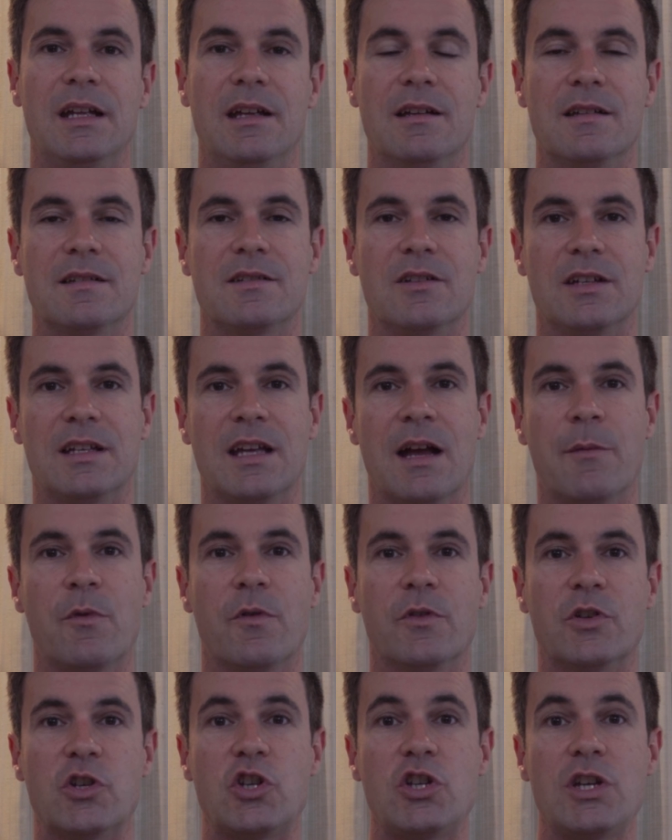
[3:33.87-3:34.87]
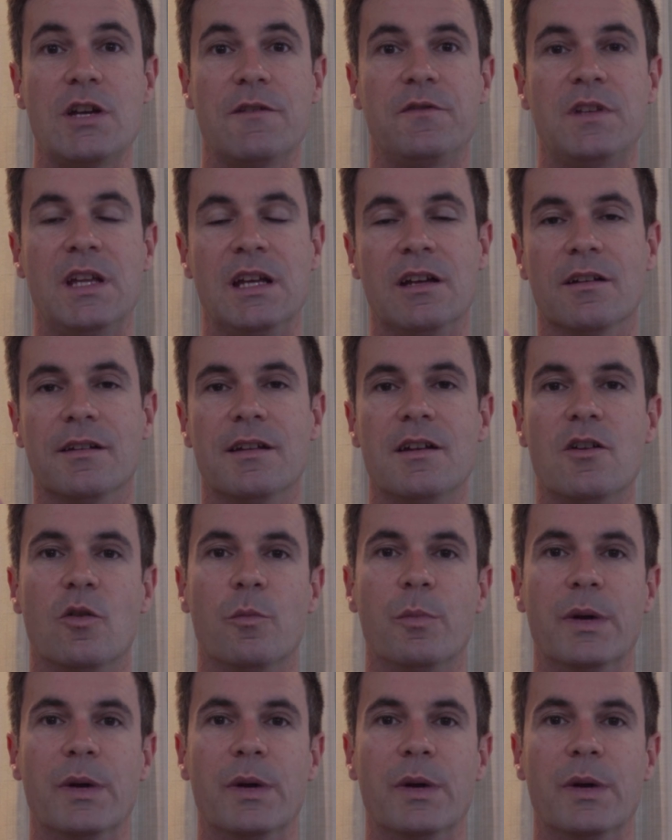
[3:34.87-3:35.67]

is the camera was shifting a little